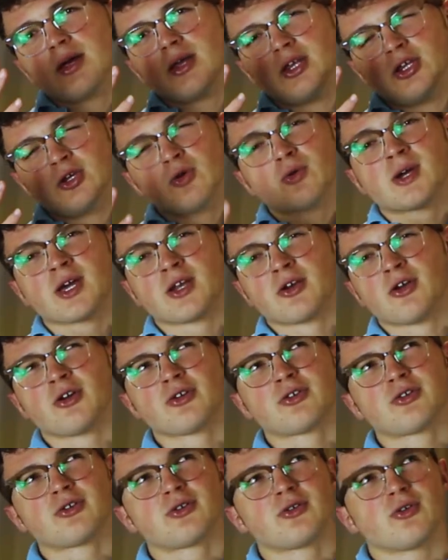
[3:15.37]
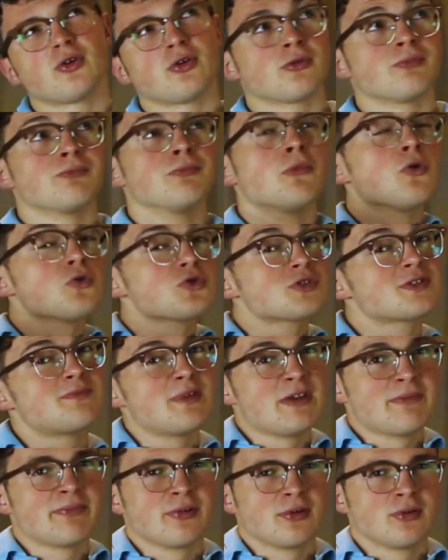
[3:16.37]
you cannot, or most
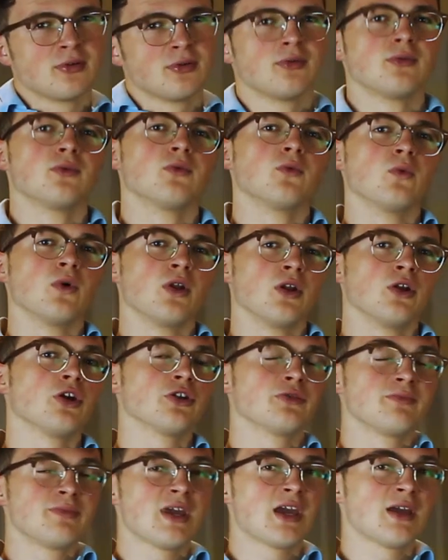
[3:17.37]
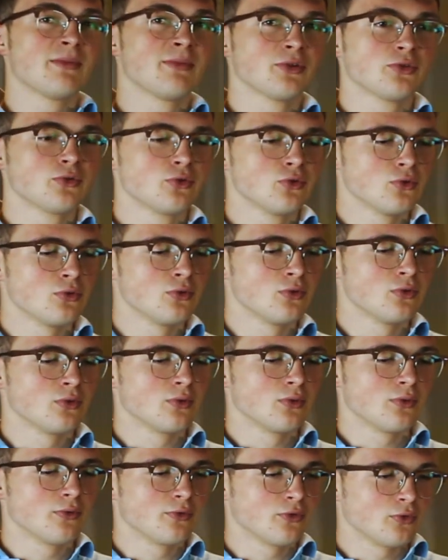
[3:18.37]
people will not be able to
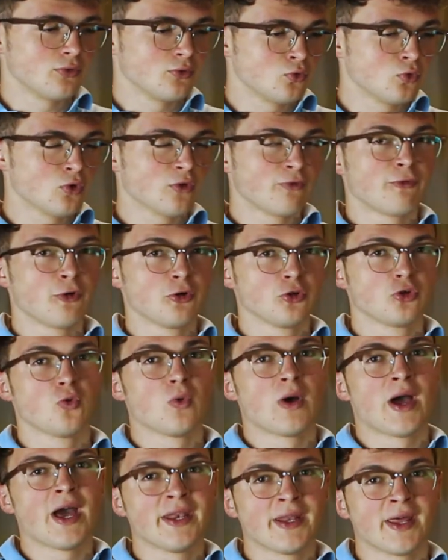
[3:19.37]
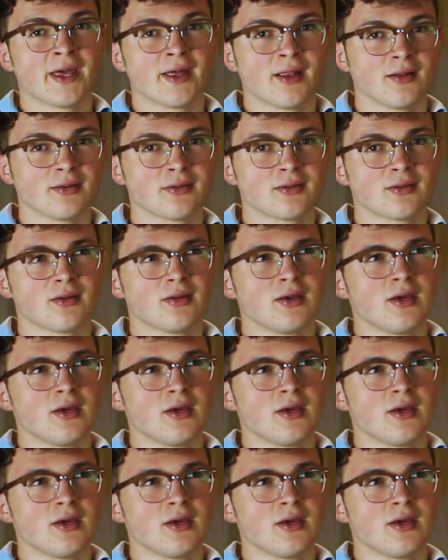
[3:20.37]
do a photo handheld